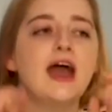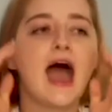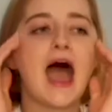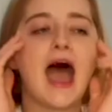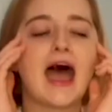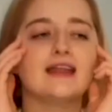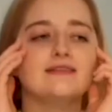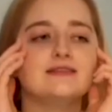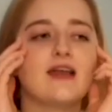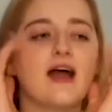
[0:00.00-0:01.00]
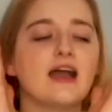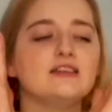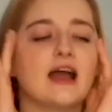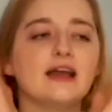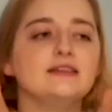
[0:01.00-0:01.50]
And I,
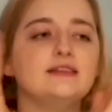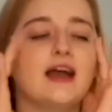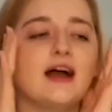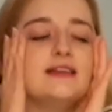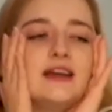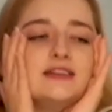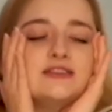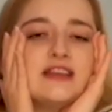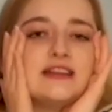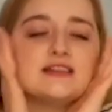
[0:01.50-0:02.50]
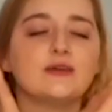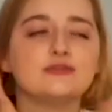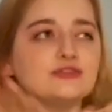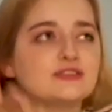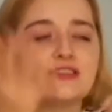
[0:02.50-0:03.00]
I, I, I just had, I
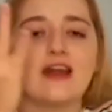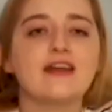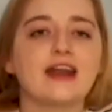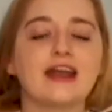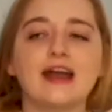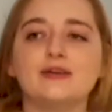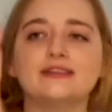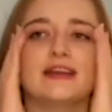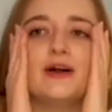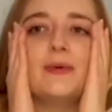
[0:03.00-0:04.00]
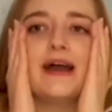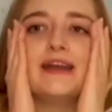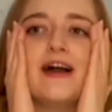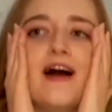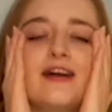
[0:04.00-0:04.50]
was just staring at it. I was like, oh my
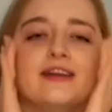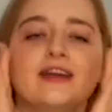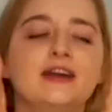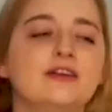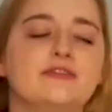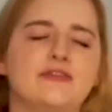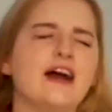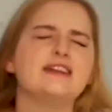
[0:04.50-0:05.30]
God, find